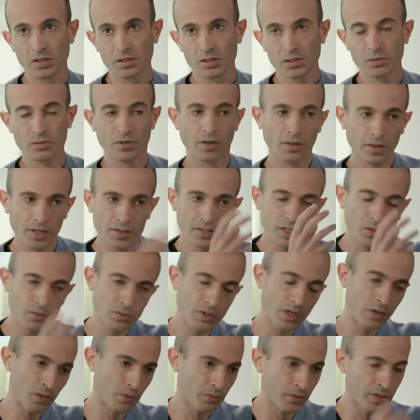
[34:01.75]
So these I
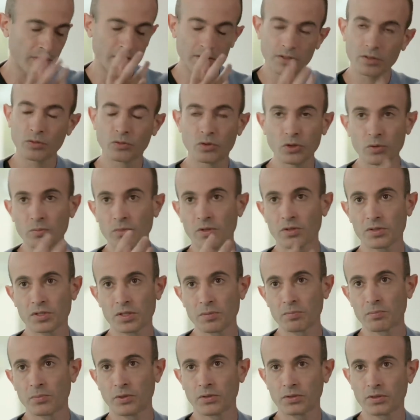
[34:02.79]
would say the two most
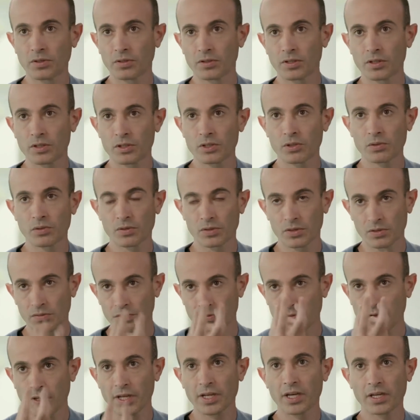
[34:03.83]
important issues
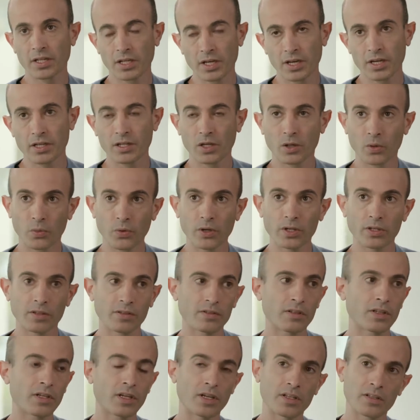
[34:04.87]
of AI
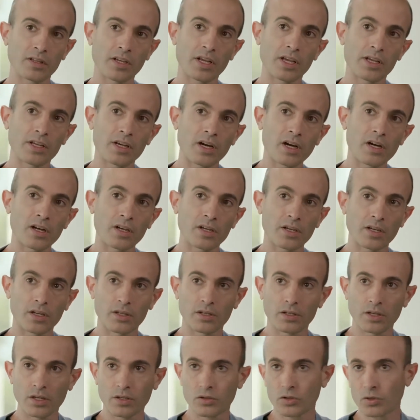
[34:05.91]
inequality and AI
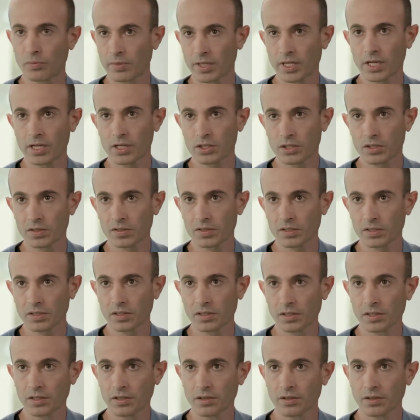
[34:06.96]
and human agency.